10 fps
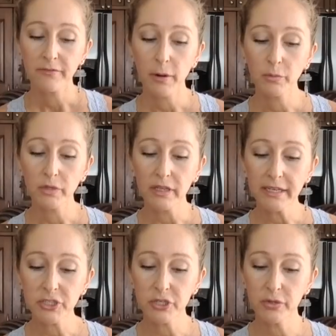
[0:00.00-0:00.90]
from really
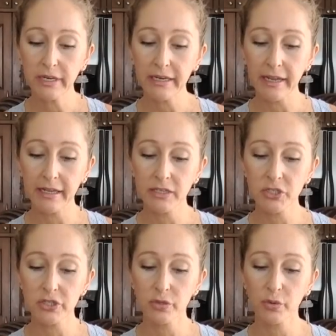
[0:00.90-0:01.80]
tuning
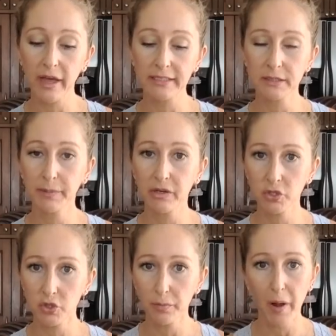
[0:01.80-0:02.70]
into that
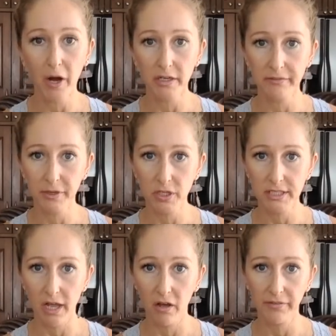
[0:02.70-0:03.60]
spiritual part of
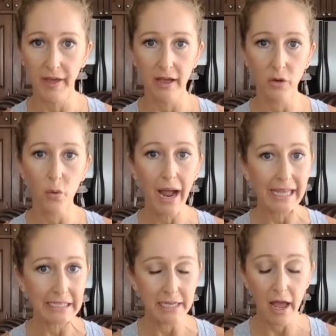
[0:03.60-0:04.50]
yourself, that
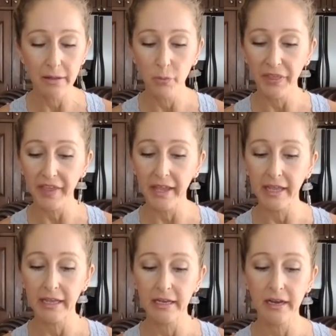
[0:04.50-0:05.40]
quiet time
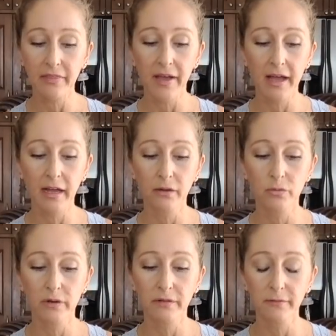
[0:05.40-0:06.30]
within, that
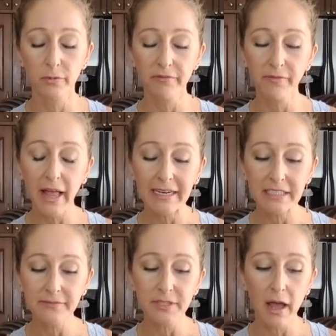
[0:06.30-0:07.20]

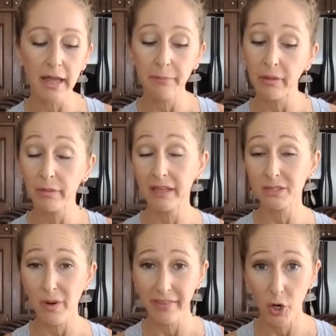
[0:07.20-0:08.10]
reflective time. Maybe that's
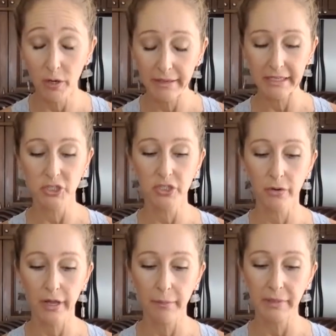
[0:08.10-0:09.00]
why the hermit has
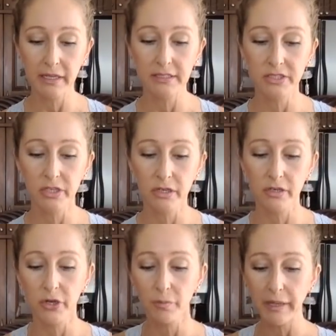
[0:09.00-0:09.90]
showed up, because
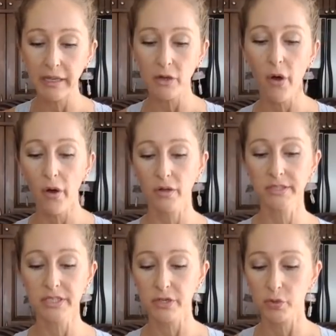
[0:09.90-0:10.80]
you're being called
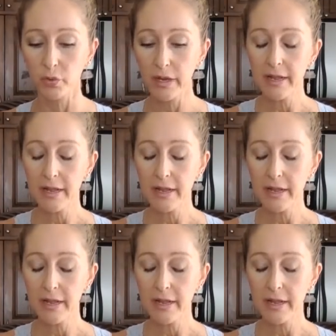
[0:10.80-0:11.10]
to